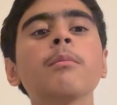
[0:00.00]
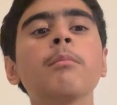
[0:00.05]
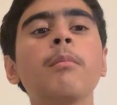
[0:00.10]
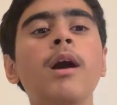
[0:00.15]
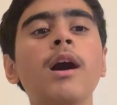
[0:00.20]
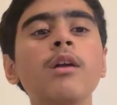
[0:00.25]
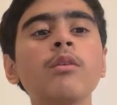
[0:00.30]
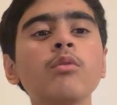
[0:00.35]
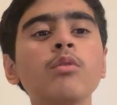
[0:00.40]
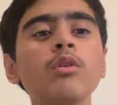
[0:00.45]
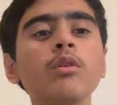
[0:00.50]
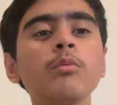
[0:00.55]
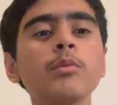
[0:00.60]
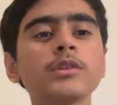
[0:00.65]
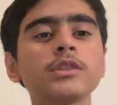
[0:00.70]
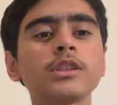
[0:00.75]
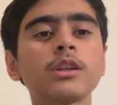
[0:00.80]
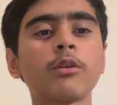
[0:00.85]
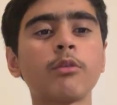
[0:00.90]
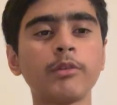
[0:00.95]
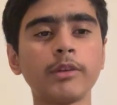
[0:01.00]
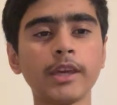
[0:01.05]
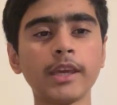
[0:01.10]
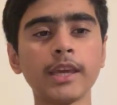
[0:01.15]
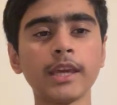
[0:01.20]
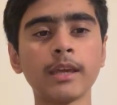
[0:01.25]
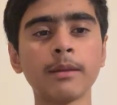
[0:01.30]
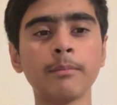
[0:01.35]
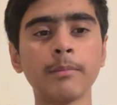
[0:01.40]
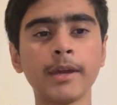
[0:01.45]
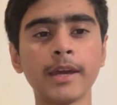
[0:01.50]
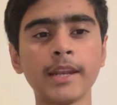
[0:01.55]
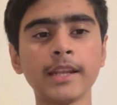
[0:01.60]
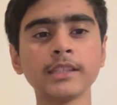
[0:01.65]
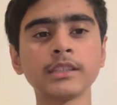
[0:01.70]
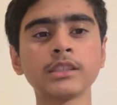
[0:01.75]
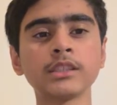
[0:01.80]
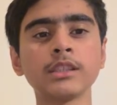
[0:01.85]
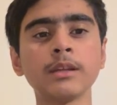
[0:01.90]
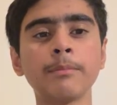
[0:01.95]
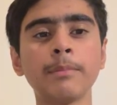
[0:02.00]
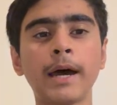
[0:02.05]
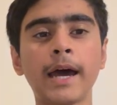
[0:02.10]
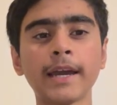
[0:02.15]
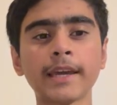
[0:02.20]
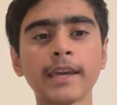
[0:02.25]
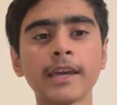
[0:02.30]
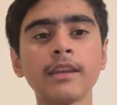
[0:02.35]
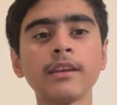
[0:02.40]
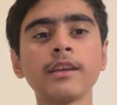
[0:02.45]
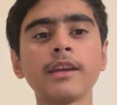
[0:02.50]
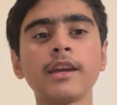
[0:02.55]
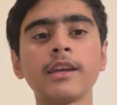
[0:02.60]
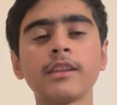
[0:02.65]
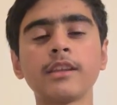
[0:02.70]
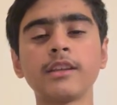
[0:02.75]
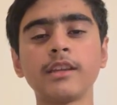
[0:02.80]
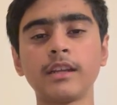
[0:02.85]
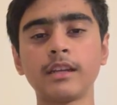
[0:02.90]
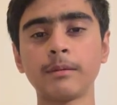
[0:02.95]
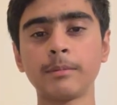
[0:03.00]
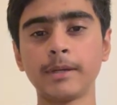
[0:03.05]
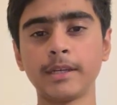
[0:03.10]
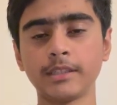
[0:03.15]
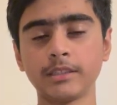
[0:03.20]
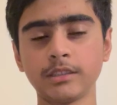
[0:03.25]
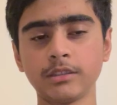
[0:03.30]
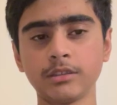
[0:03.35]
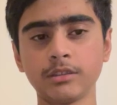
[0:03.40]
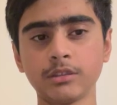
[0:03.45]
My role was to create and manage the backend and the databases.